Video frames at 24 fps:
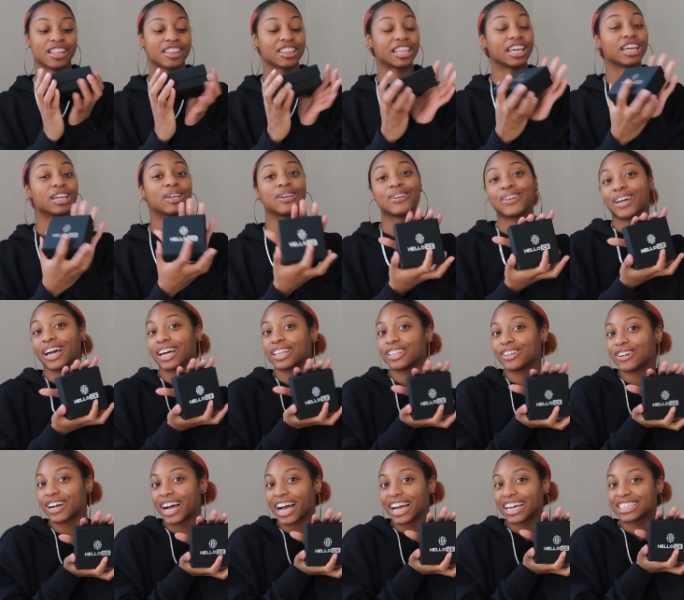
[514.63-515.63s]
Thank you,
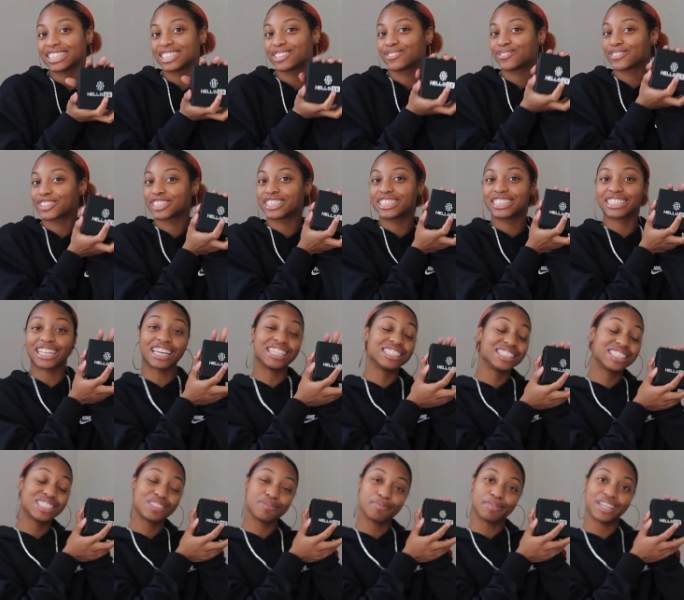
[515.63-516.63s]
Helloice, for
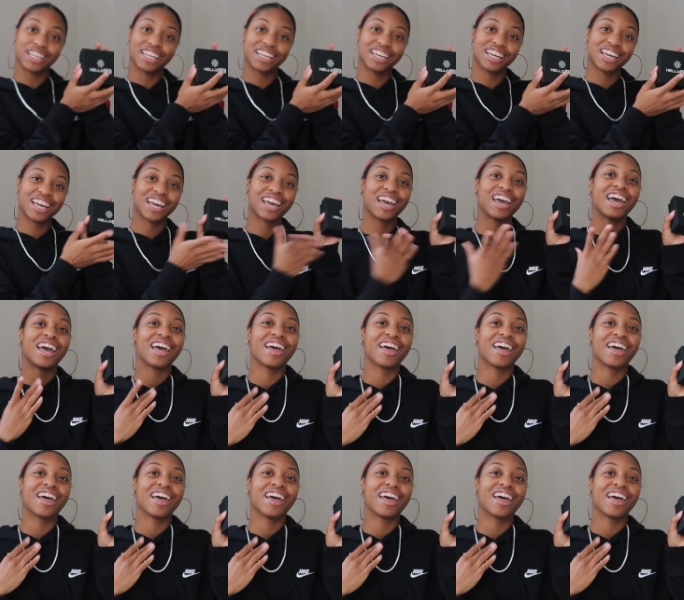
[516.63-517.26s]
sending me